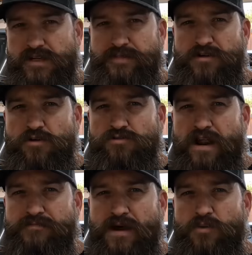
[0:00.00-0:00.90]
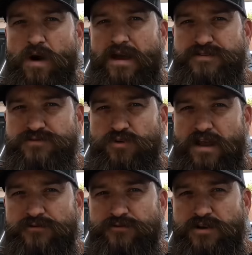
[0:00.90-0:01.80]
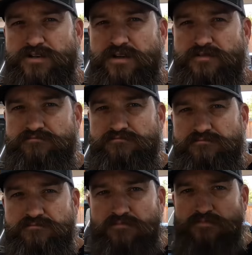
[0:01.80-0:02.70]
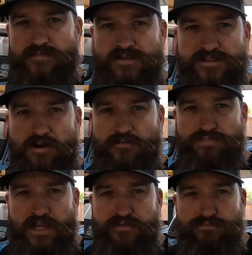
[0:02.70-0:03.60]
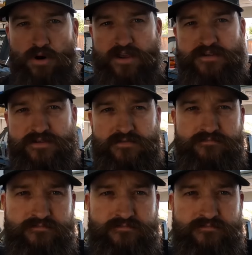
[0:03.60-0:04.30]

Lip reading: let me go grab my wife's right foot, start bleeding brakes.